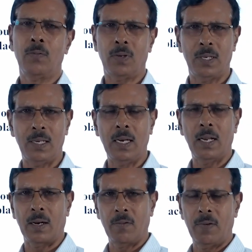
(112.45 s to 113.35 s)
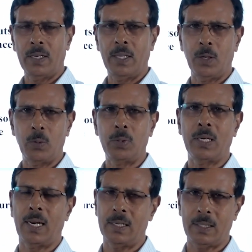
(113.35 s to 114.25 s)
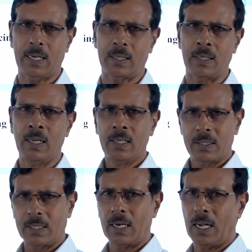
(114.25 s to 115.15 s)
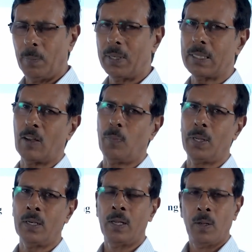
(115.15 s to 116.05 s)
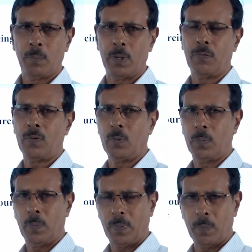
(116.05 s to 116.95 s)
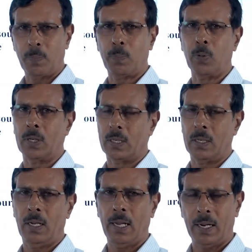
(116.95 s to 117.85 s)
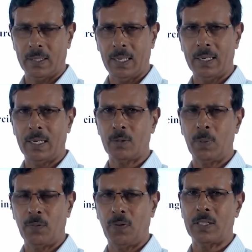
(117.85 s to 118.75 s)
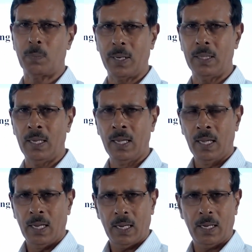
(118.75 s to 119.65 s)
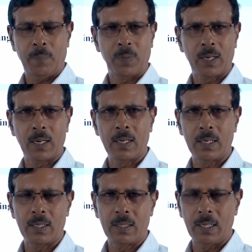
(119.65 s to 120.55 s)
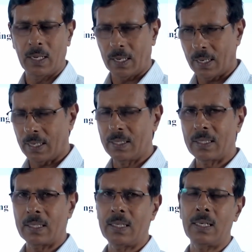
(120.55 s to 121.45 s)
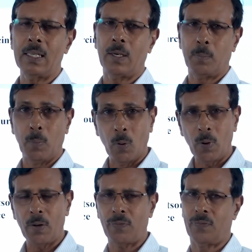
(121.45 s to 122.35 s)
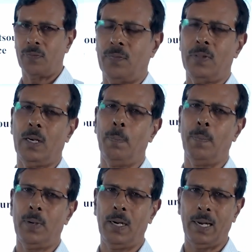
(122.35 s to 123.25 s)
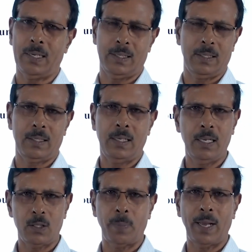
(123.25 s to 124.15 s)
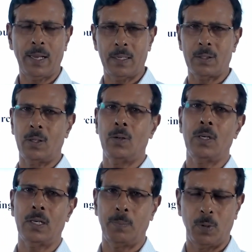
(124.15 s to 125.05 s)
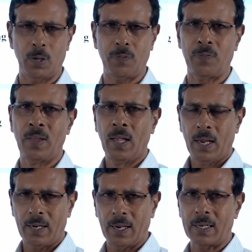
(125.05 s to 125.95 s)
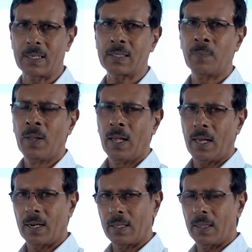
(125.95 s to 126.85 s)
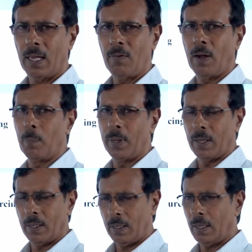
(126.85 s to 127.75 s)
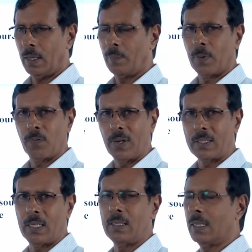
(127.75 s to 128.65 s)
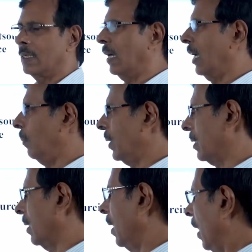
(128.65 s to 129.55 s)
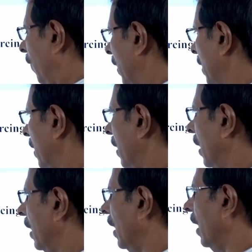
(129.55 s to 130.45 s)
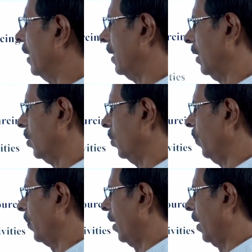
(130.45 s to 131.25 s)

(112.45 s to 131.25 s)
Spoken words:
for the dealer when they do the transaction. Certain limits have been put, and that has been fixed by the concerned board of the directors. Each bank has got a board of directors, and they will be fixing certain limits which the dealers has to